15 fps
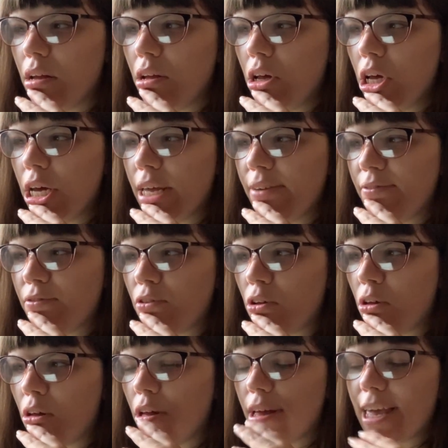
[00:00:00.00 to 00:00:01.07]
I've
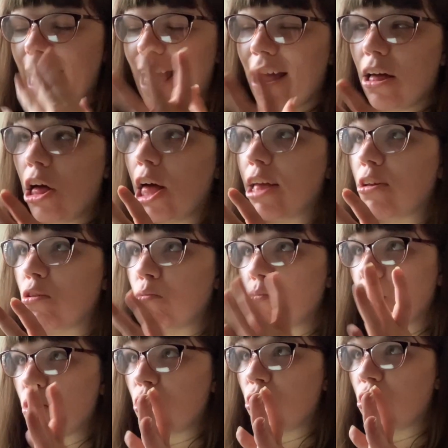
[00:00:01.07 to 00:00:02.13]
got, yeah, I got
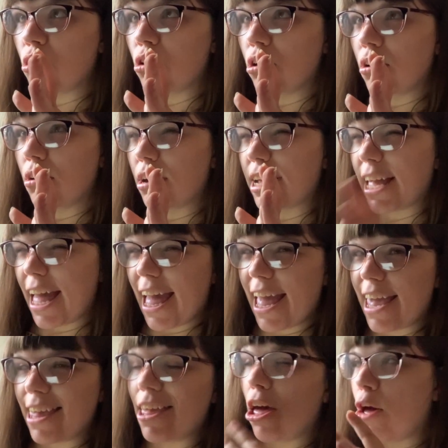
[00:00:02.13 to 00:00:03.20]

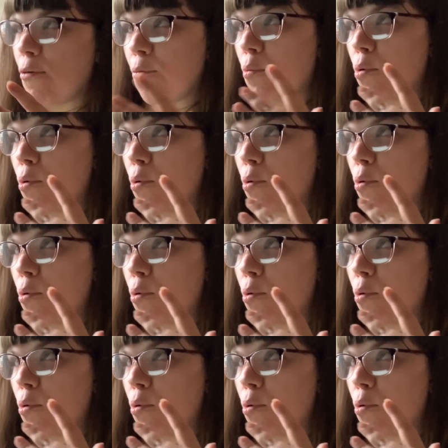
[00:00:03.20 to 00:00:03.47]
1k, over